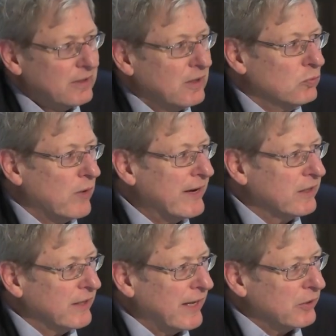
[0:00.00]

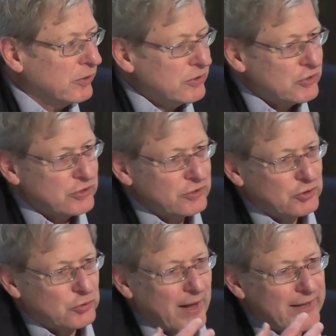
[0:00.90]
regulators
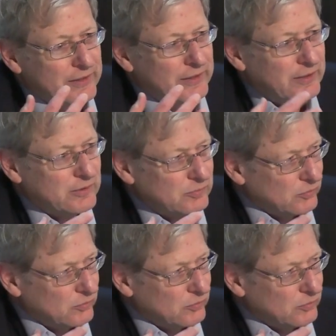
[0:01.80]
try to